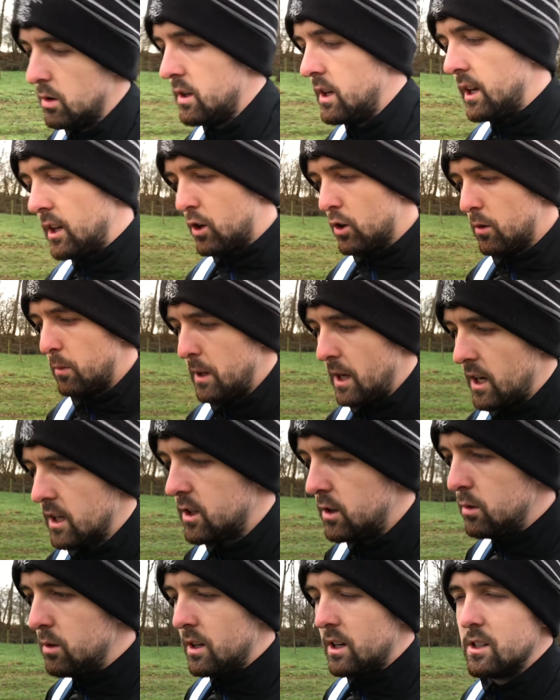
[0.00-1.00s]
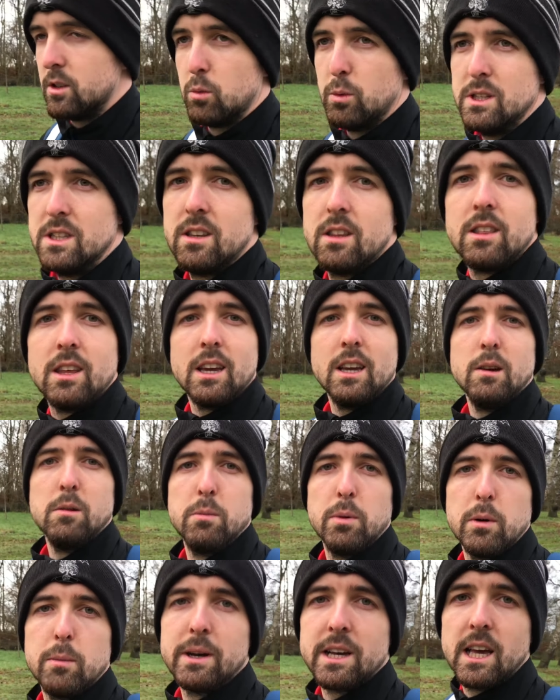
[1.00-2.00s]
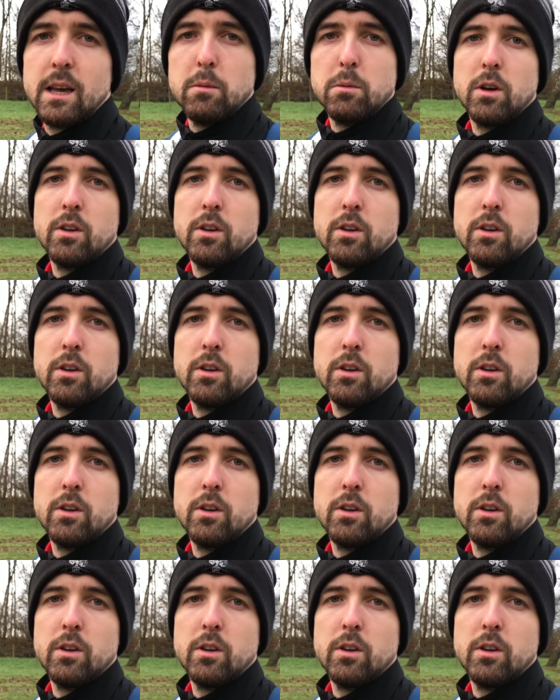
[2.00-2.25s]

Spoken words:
It could be argued that it's a winter thing, but my game